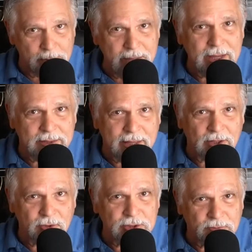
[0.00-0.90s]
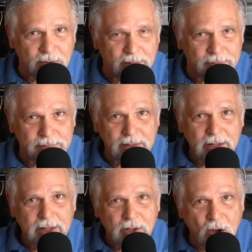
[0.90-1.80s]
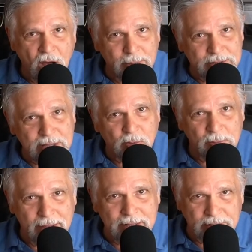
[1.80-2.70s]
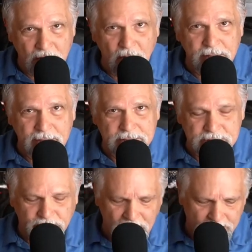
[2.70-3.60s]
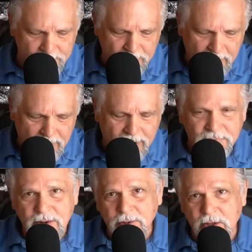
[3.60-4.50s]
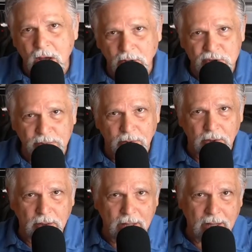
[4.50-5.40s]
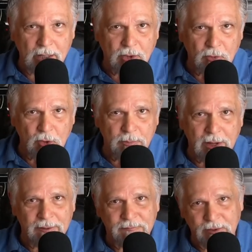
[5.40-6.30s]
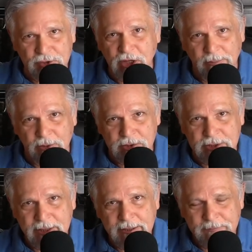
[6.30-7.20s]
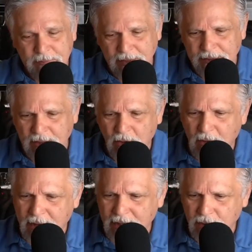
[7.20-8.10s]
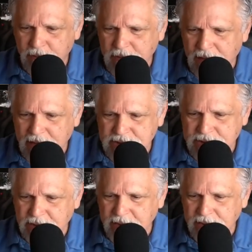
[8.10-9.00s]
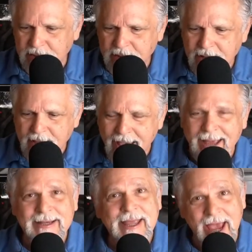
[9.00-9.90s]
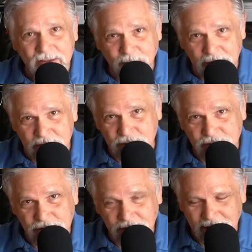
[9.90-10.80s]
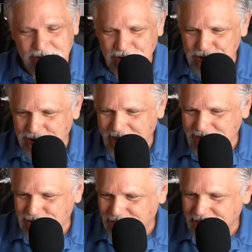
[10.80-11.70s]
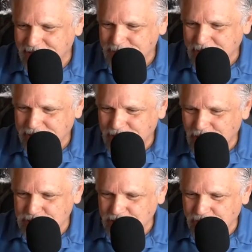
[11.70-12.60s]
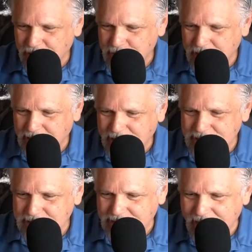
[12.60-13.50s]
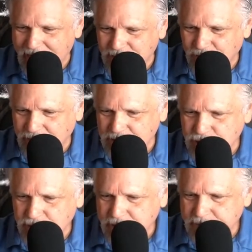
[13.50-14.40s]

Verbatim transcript: me they learned it from comments that were made in the audience from a very knowledgeable uh, group of fish keepers, the Ohio uh, Cichlid and Catfish Association. They're also very big into catfish.